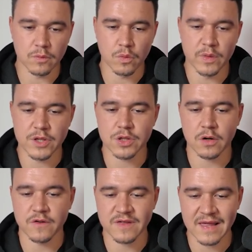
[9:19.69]
which
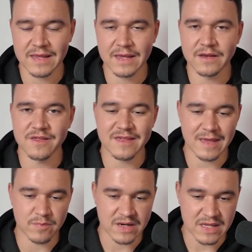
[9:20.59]
are selling in the
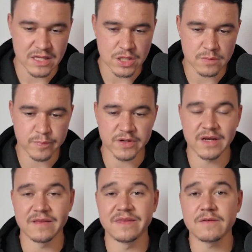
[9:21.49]
same niche, but
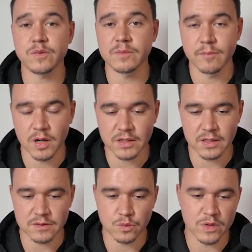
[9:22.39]
in a different market.